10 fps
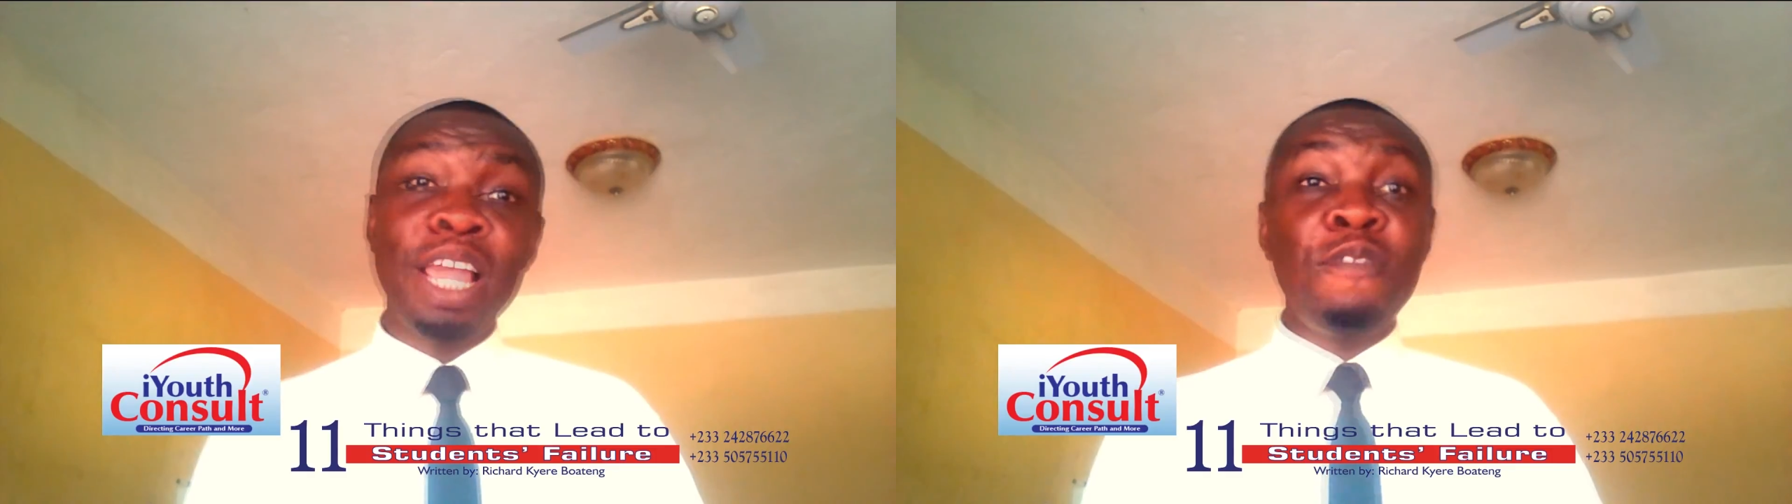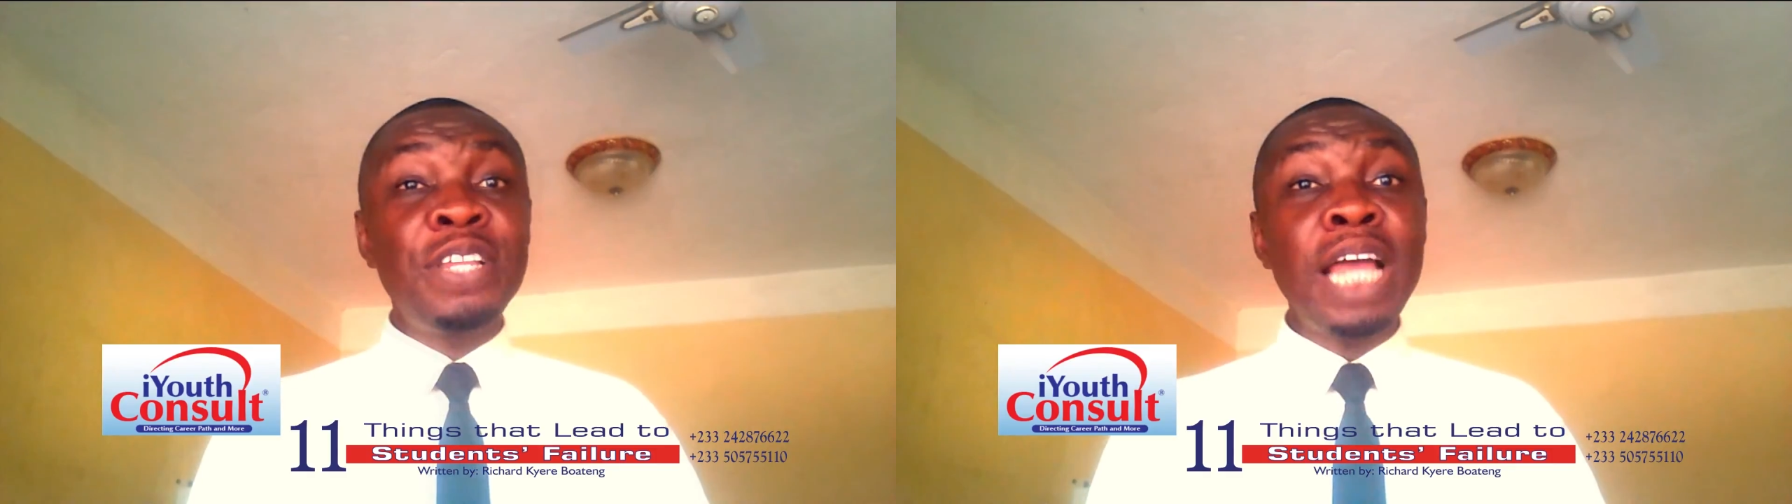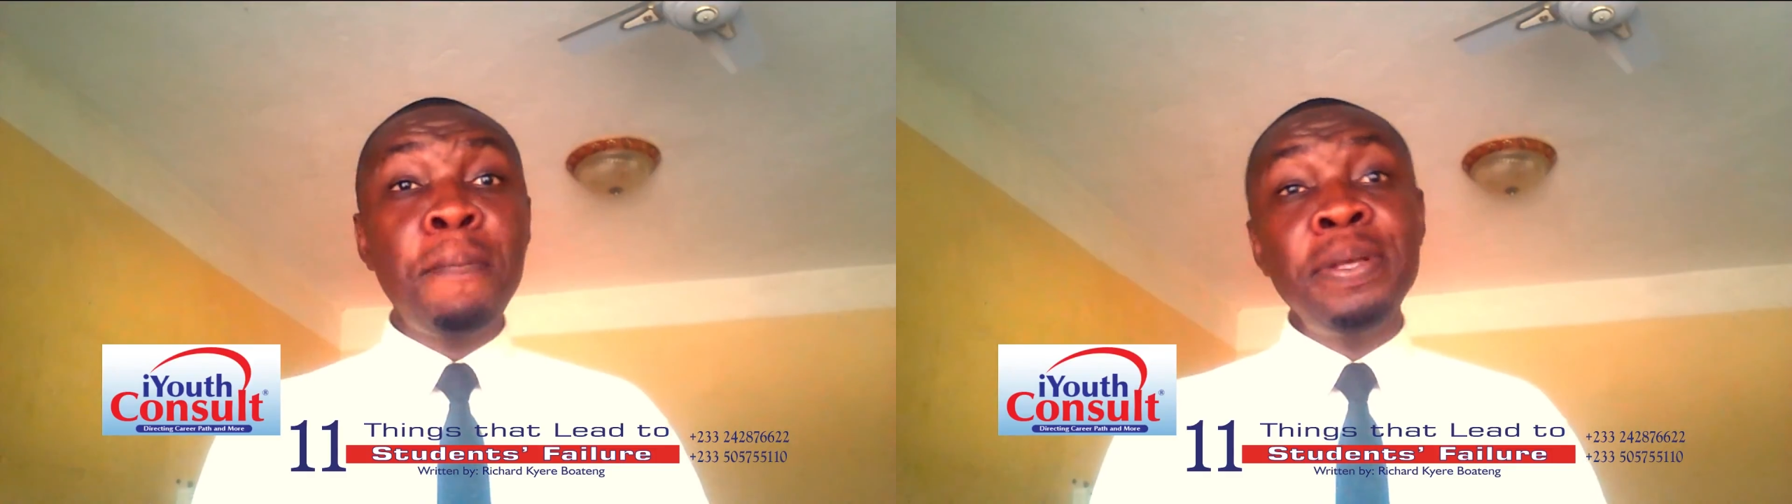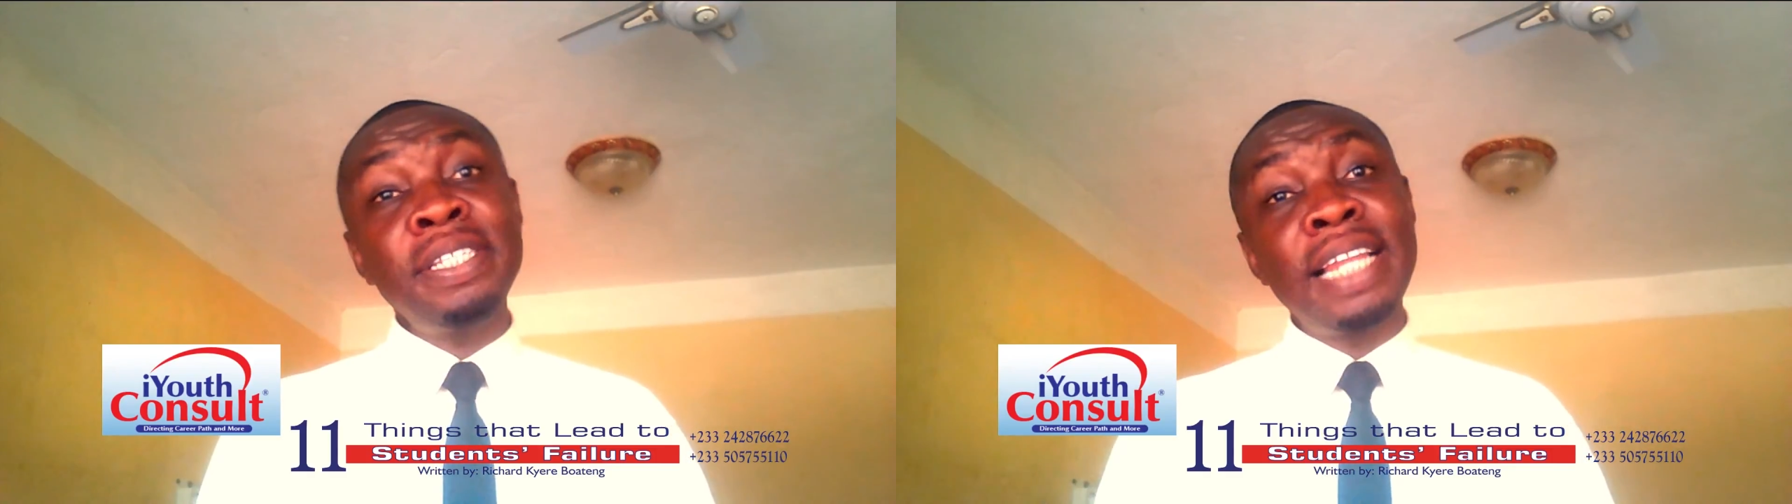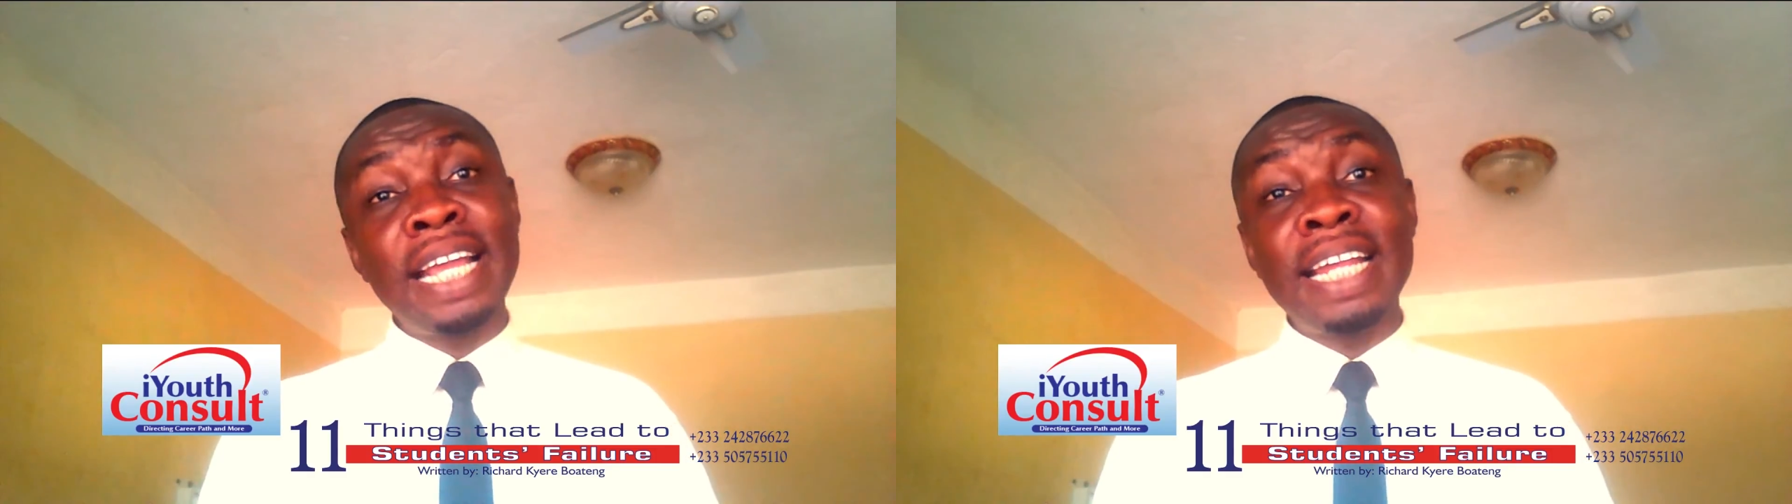If it
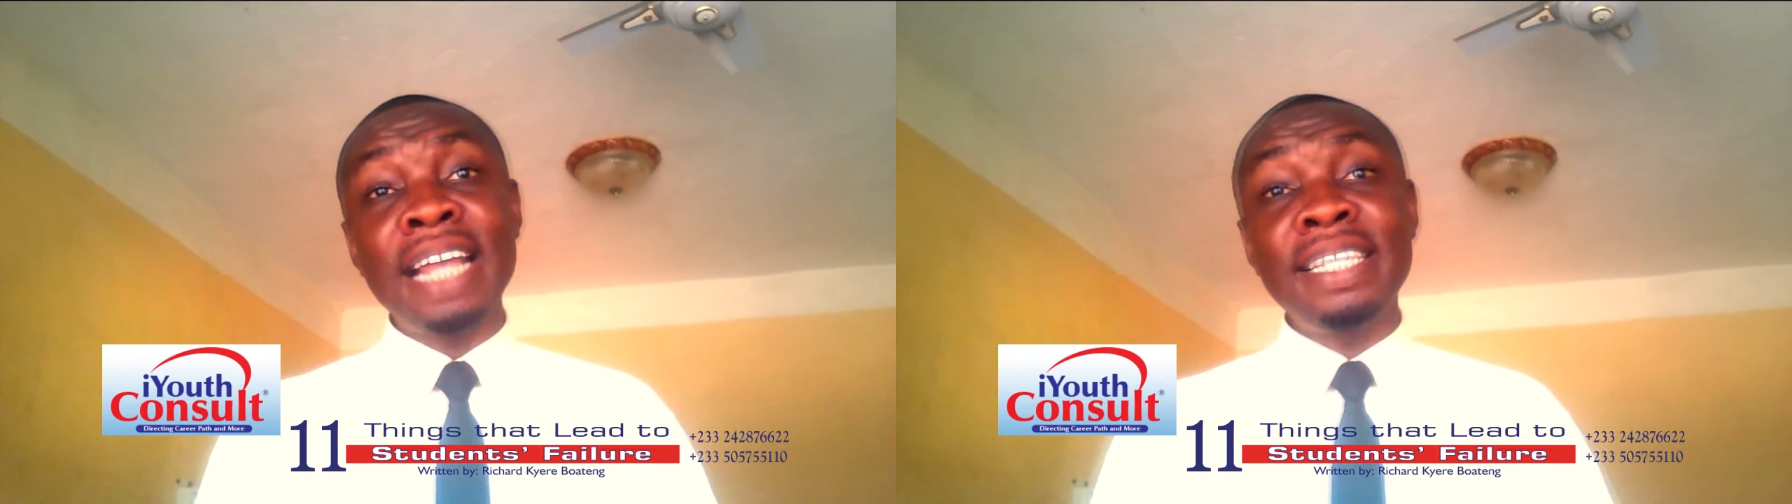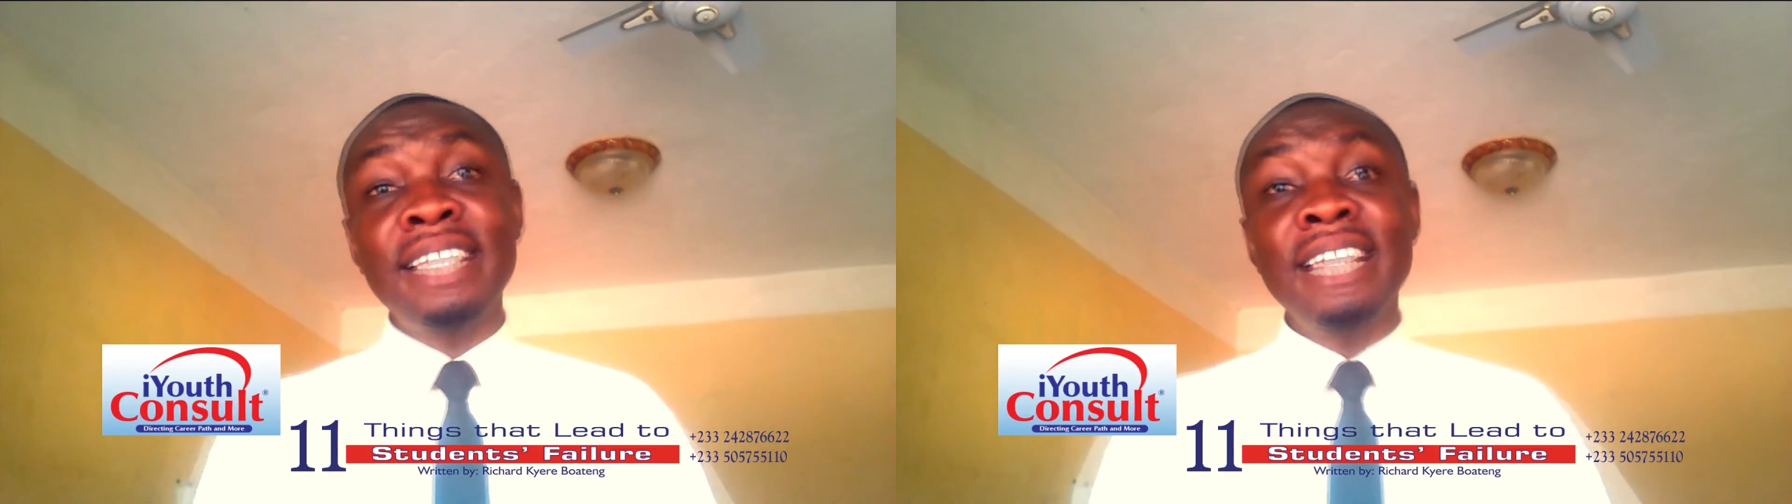happens like that,